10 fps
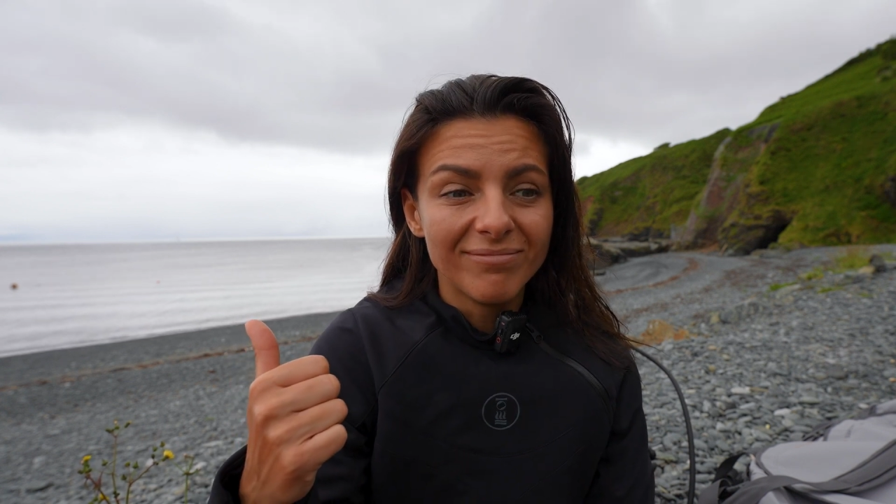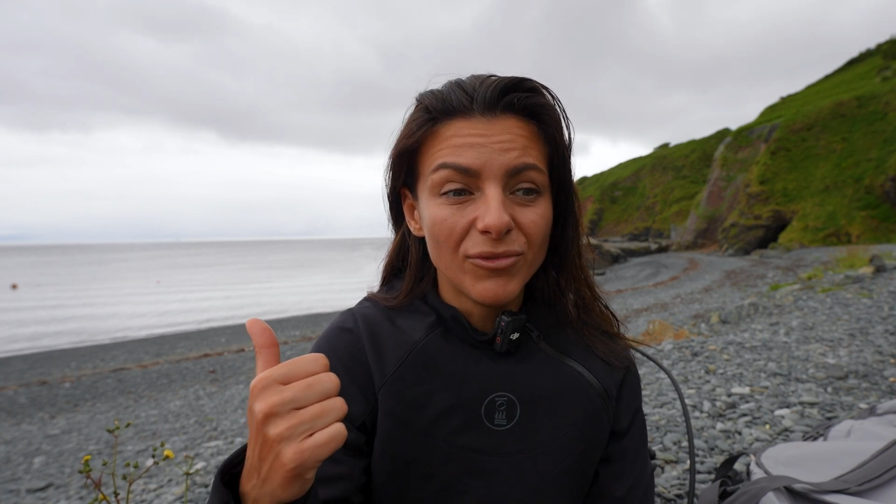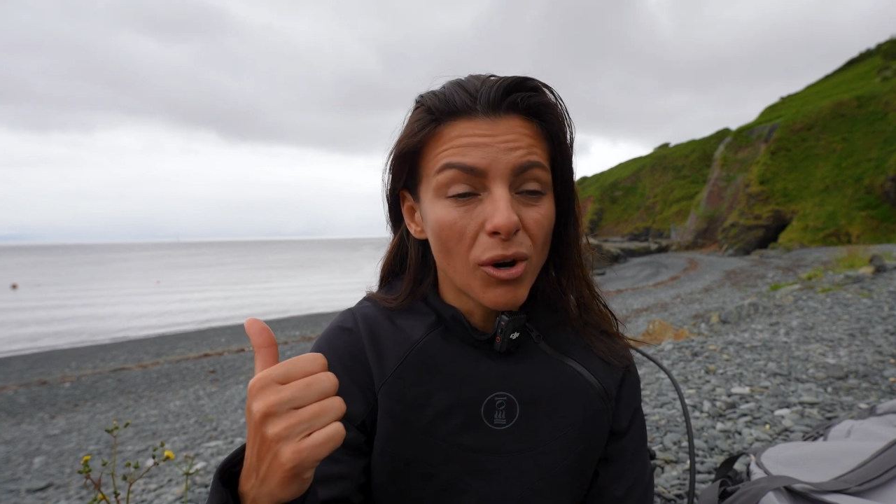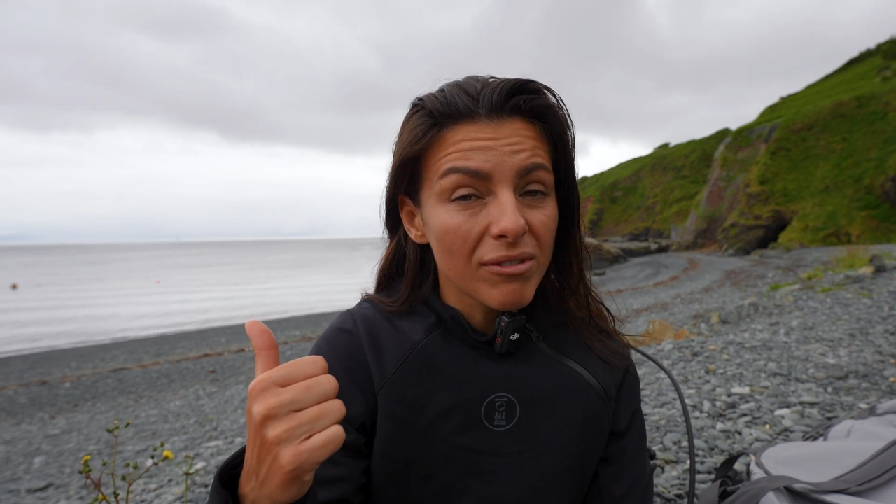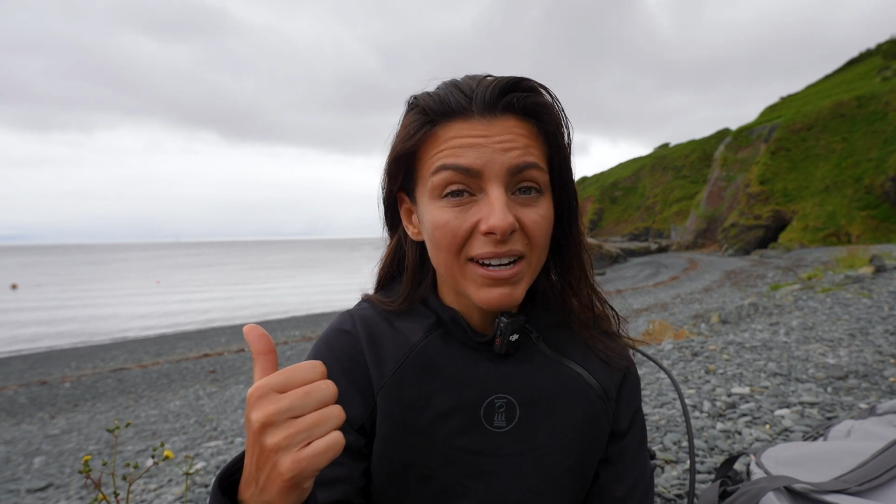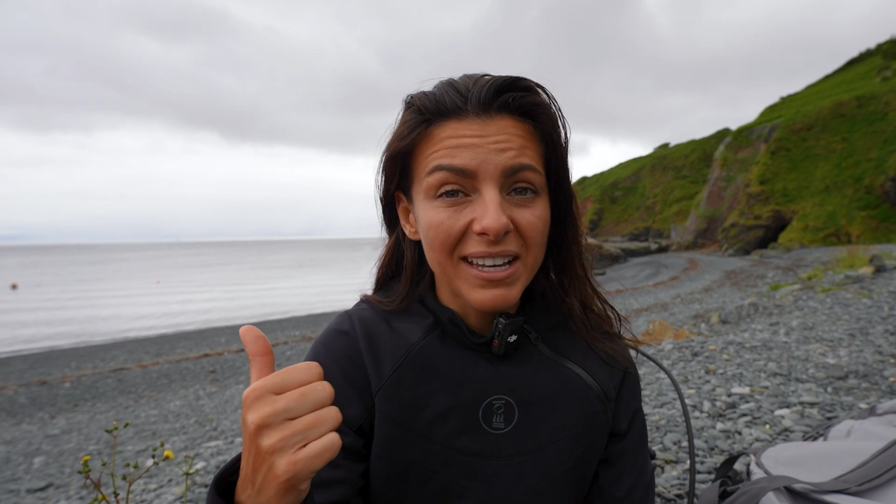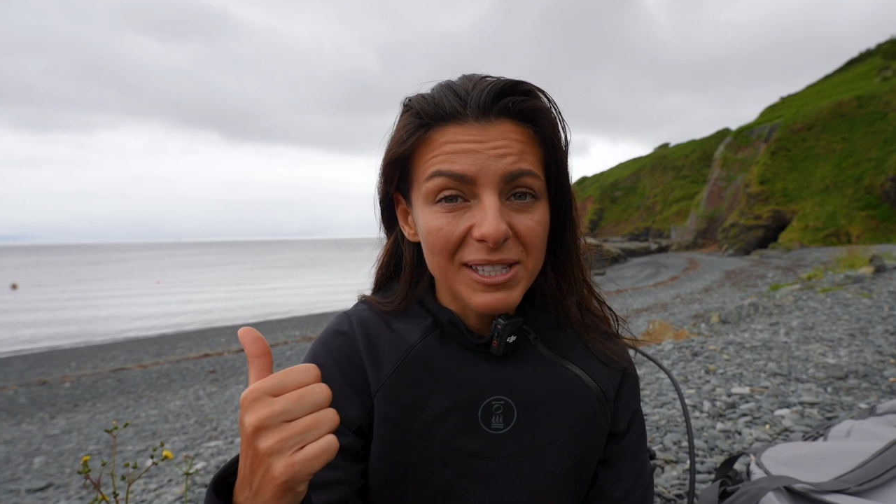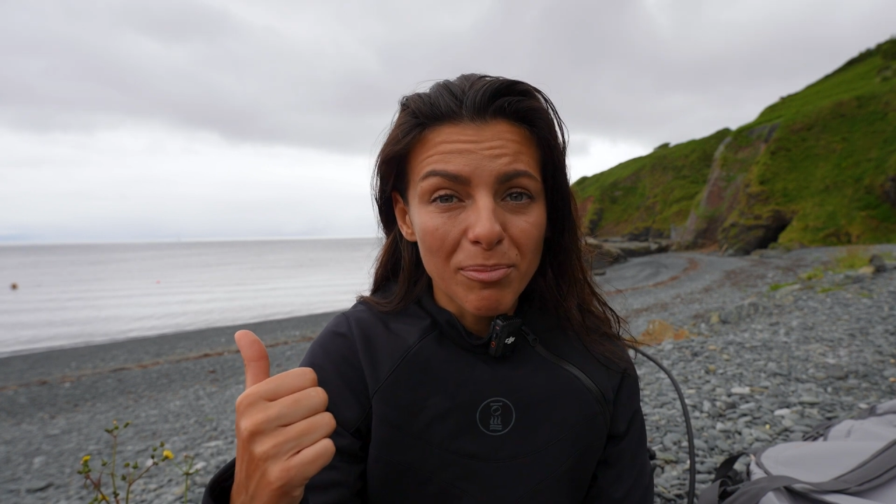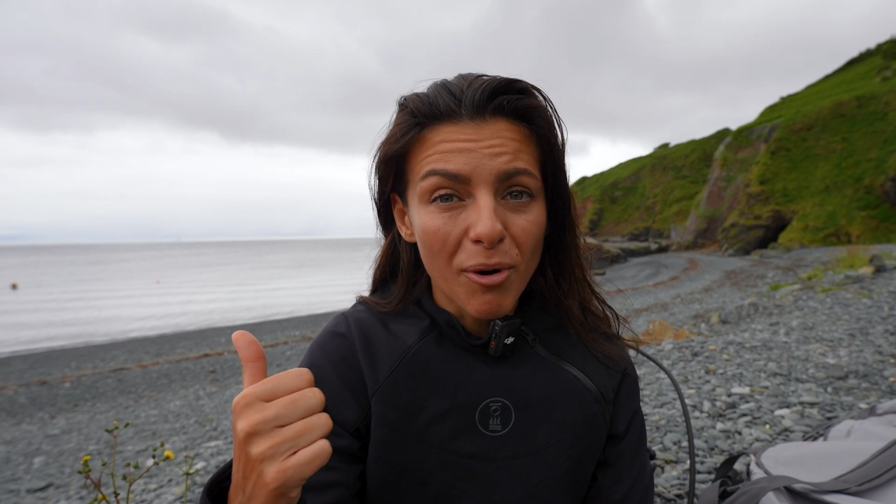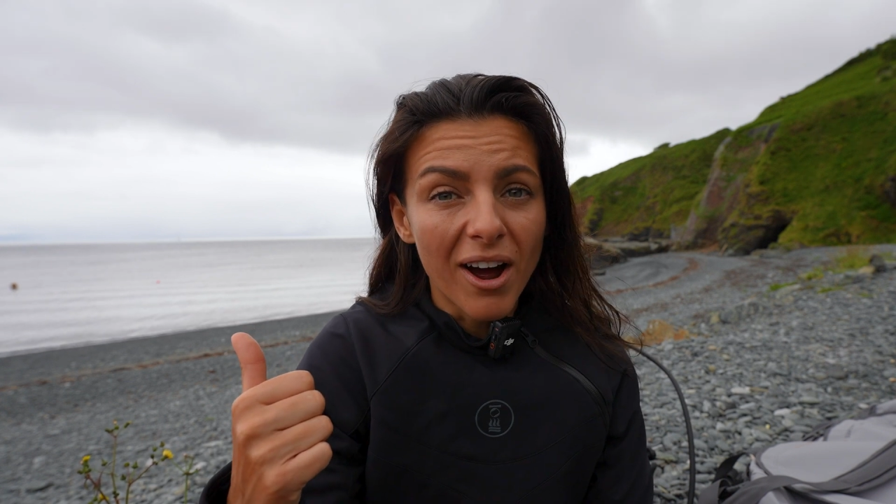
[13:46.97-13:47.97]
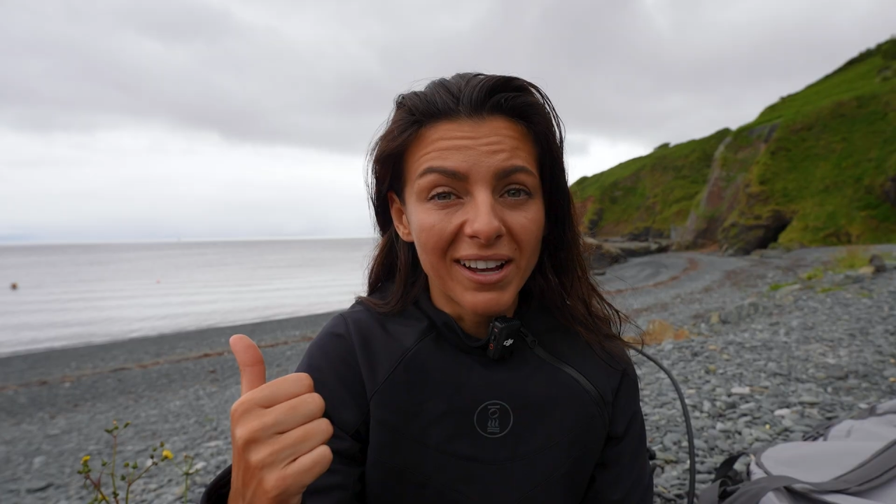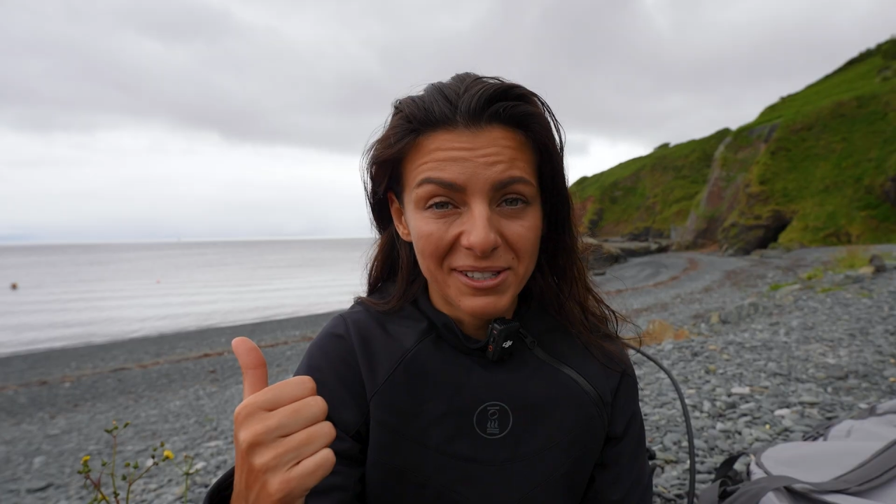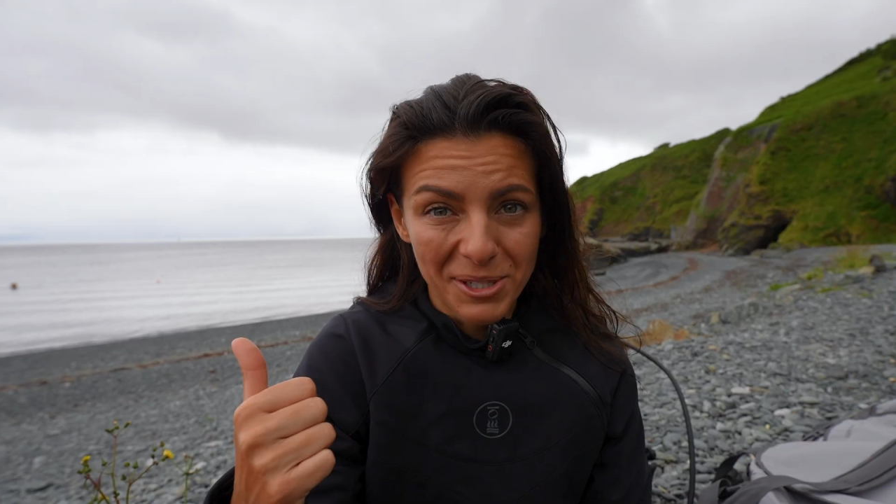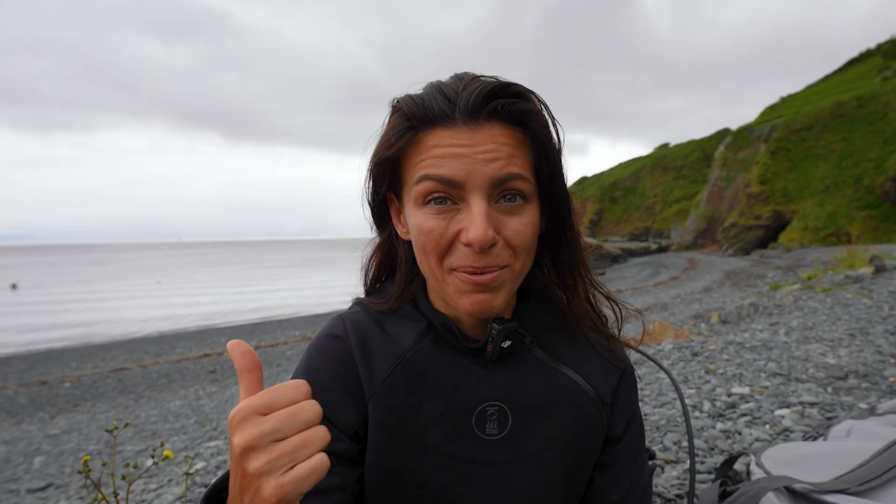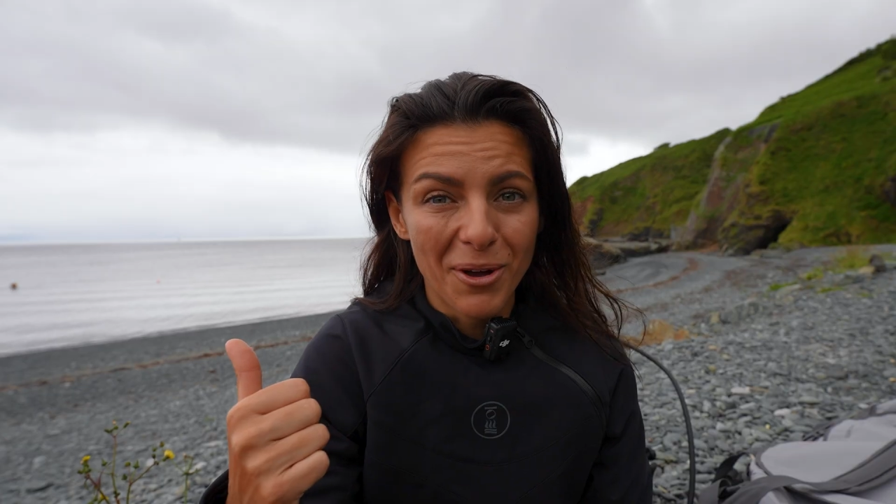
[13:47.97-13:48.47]
not really a
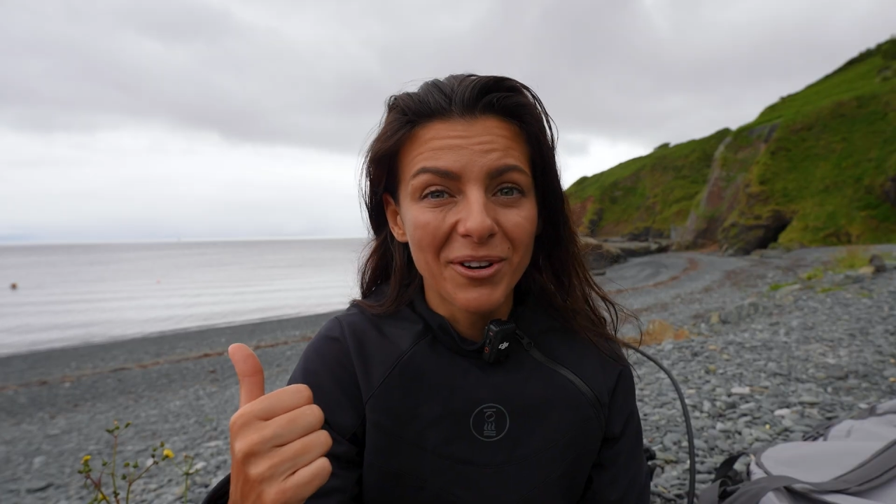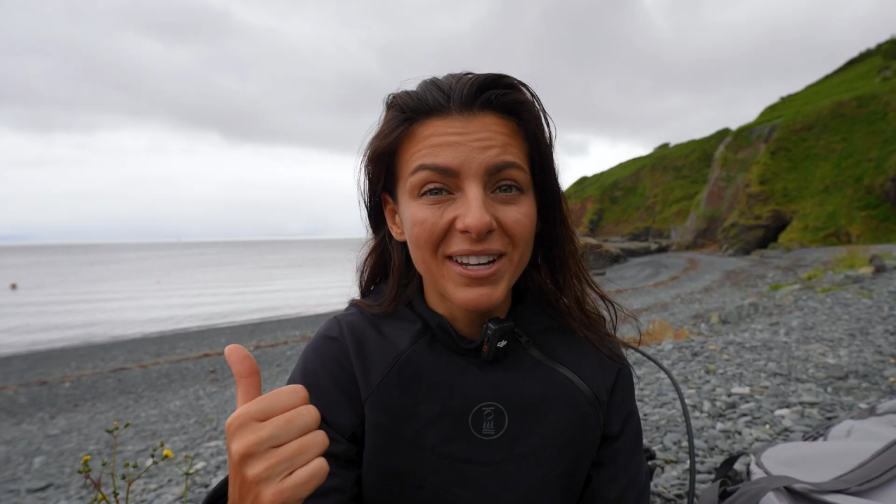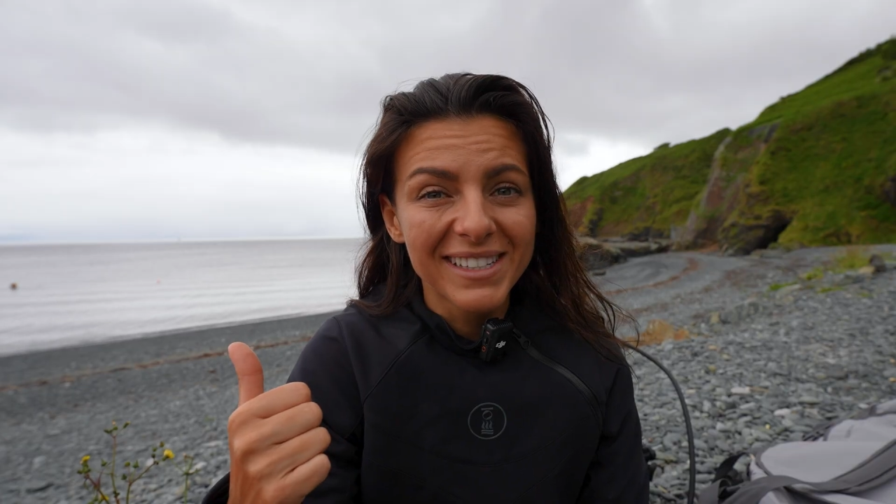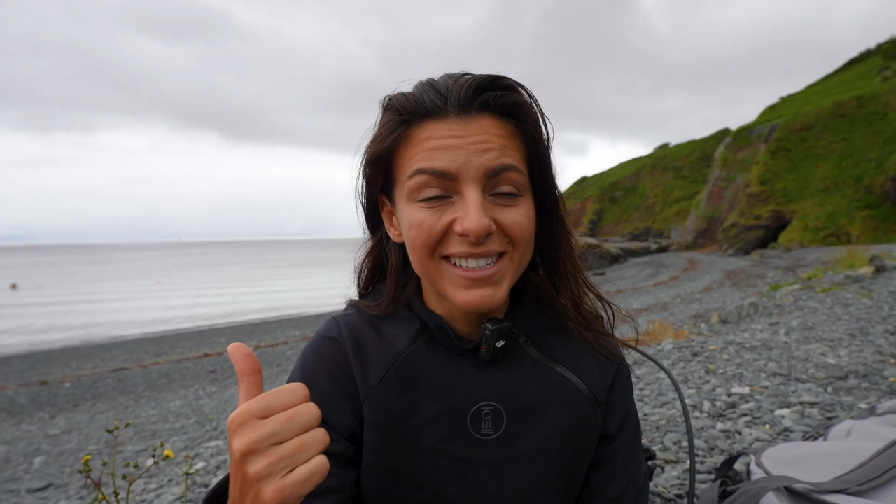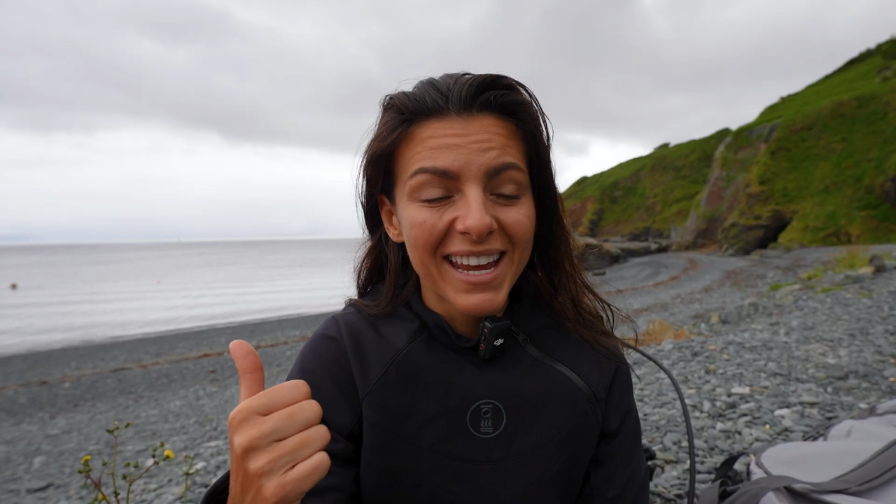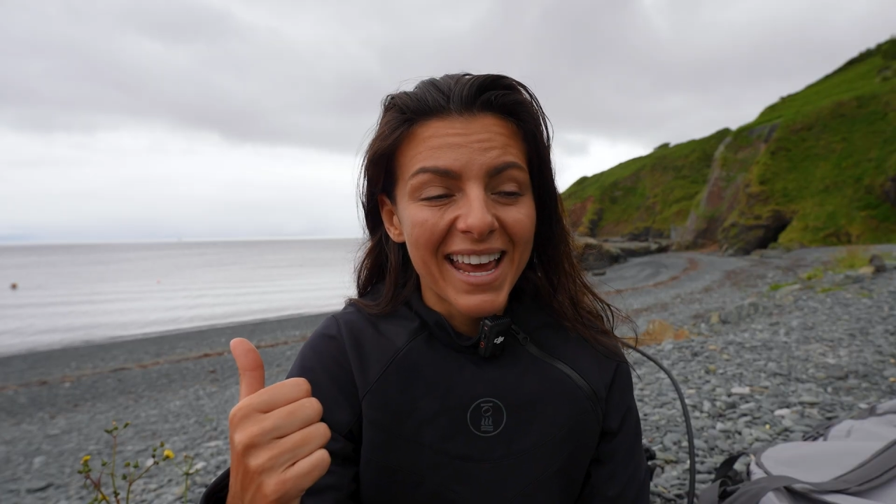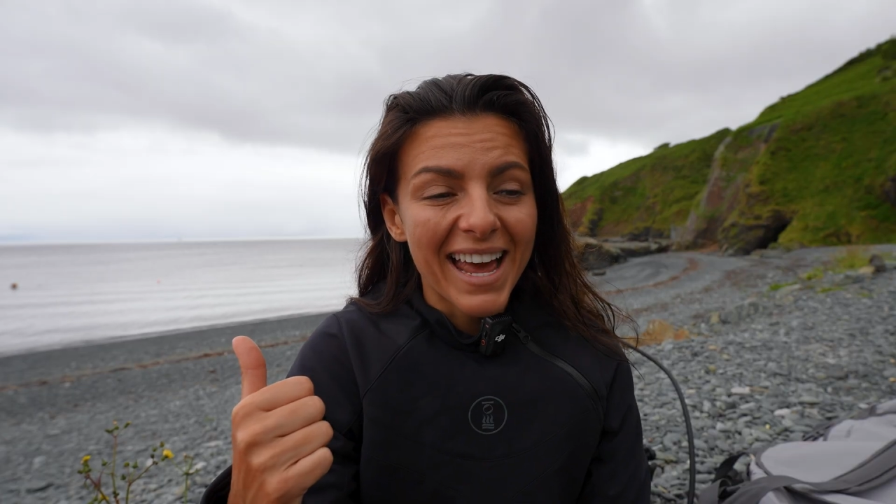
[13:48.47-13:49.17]
surprise, to be honest,